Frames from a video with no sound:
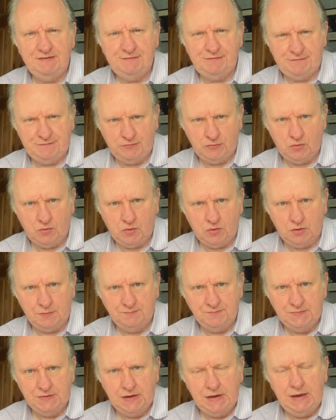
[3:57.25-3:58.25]
for?
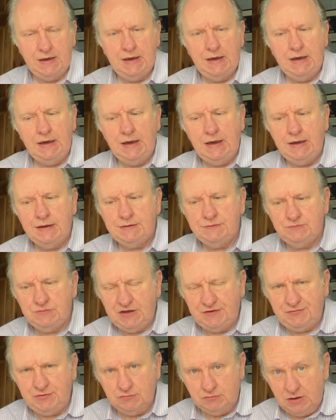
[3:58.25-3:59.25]

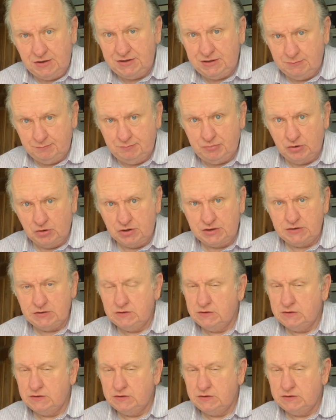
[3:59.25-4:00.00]
If you're writing a book,